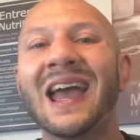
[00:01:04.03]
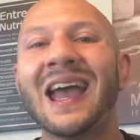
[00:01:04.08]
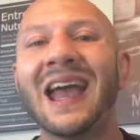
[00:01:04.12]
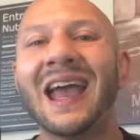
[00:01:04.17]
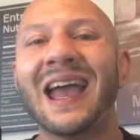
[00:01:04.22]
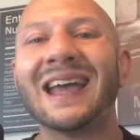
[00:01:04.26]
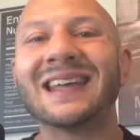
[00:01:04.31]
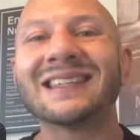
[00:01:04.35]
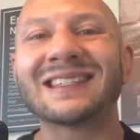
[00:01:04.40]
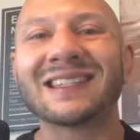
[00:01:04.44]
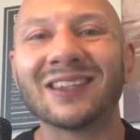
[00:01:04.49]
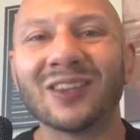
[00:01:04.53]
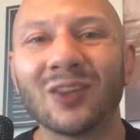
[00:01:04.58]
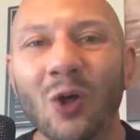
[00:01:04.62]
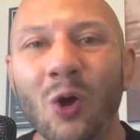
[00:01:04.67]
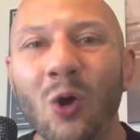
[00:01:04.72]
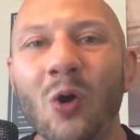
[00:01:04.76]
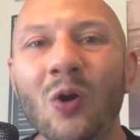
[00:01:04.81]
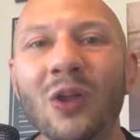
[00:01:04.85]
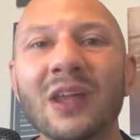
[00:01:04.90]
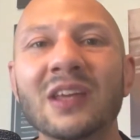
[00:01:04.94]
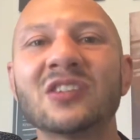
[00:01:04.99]
as
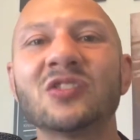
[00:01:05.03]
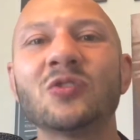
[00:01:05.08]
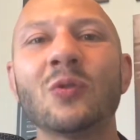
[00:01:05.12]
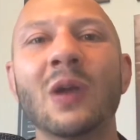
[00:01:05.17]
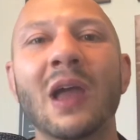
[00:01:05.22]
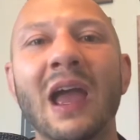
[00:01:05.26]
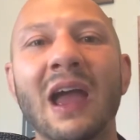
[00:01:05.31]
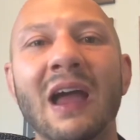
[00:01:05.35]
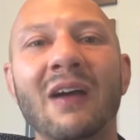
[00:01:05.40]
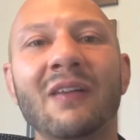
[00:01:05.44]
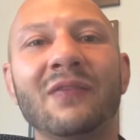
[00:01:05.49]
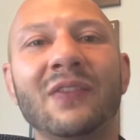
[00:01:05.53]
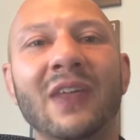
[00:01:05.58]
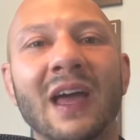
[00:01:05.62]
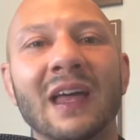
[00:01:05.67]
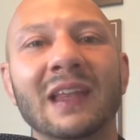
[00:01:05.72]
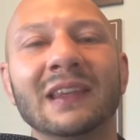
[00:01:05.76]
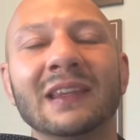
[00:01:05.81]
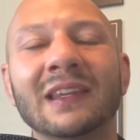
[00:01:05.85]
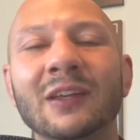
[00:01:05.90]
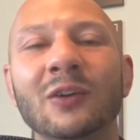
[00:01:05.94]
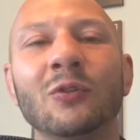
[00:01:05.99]
long as you have
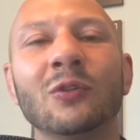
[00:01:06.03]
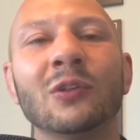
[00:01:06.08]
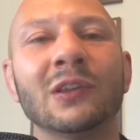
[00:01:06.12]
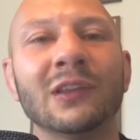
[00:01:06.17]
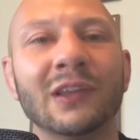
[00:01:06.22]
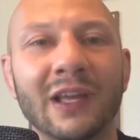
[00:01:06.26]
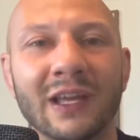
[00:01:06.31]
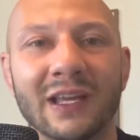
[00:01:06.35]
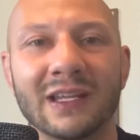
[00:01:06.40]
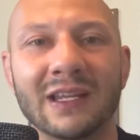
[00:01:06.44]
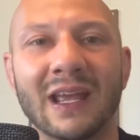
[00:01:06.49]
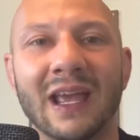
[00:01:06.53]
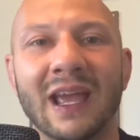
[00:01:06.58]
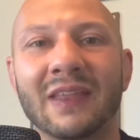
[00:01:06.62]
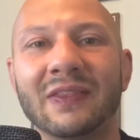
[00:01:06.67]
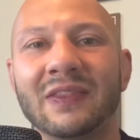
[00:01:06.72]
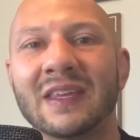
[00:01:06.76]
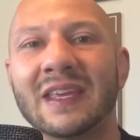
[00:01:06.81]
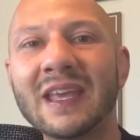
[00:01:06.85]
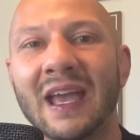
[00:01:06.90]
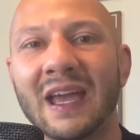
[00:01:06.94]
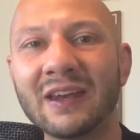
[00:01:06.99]
that little light at
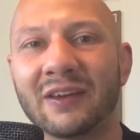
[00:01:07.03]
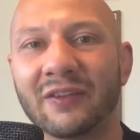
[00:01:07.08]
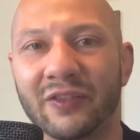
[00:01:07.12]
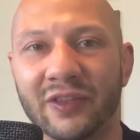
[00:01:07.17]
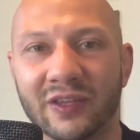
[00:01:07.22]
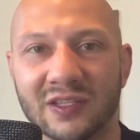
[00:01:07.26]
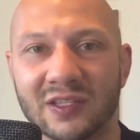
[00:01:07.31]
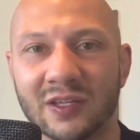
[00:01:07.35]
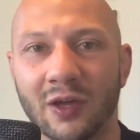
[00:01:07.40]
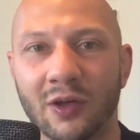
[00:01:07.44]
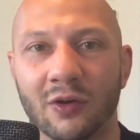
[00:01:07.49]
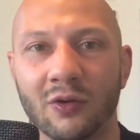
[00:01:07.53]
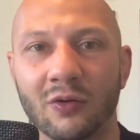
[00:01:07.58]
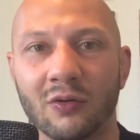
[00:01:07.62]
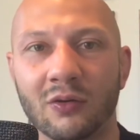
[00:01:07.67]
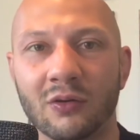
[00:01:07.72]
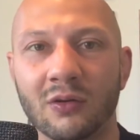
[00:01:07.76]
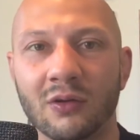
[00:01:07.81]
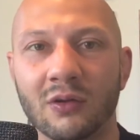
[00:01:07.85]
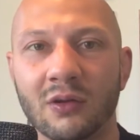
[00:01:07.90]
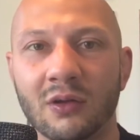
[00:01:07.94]
the end of the tunnel.